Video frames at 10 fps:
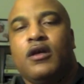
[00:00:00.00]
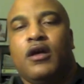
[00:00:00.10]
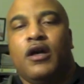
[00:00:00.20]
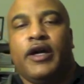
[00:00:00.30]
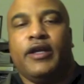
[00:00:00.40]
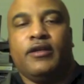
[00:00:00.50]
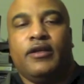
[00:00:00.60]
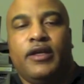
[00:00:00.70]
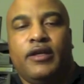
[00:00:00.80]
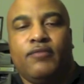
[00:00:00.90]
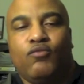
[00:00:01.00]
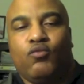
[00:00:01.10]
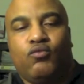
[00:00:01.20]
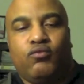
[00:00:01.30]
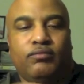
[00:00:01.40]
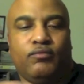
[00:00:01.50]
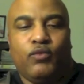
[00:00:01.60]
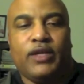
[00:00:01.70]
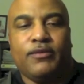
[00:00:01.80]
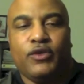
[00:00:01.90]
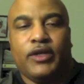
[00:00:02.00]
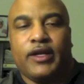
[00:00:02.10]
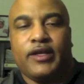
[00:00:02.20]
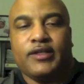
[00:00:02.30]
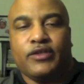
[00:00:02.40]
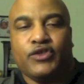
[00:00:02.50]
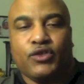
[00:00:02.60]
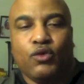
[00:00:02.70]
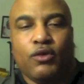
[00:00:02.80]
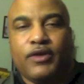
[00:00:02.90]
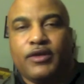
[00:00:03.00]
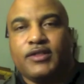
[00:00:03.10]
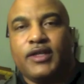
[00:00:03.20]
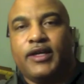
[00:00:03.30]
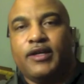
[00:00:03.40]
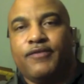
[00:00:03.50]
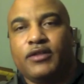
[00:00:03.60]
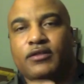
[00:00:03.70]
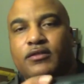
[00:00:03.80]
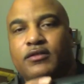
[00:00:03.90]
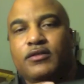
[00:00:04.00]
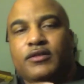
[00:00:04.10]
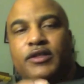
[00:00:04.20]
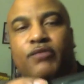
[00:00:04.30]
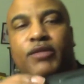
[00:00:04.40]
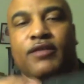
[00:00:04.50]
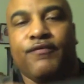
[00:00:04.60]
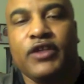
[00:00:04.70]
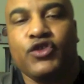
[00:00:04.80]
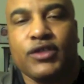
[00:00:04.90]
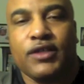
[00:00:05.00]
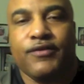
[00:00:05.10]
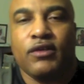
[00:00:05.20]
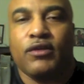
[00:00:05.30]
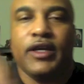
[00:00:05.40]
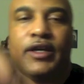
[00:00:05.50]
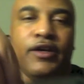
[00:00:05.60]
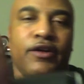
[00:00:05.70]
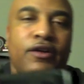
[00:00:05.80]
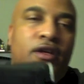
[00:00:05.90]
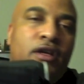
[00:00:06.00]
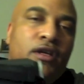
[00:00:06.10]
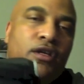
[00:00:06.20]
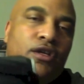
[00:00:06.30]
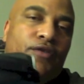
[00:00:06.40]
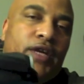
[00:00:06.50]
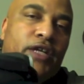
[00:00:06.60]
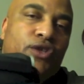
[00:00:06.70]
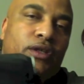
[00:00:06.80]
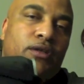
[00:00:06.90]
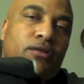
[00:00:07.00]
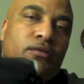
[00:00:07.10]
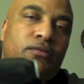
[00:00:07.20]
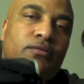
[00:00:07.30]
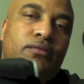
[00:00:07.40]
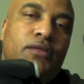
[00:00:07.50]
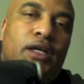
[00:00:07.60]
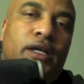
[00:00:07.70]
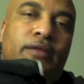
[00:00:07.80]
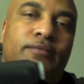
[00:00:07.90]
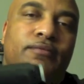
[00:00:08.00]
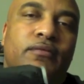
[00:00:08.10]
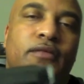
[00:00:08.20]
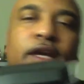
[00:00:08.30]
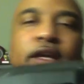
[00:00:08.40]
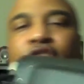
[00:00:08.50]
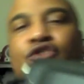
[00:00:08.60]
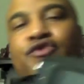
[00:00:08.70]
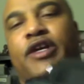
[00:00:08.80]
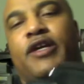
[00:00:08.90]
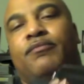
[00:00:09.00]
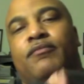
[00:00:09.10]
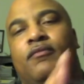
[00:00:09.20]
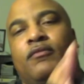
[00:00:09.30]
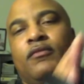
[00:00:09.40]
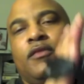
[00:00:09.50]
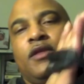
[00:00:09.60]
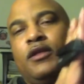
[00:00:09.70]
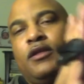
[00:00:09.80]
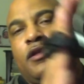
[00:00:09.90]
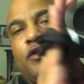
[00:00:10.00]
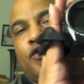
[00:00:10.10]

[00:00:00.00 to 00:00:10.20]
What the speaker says: Alright, and while I'm doing that, I guess I'll just go around the side of it and tell you about the features of it. Okay, here you've got your little hand strap that you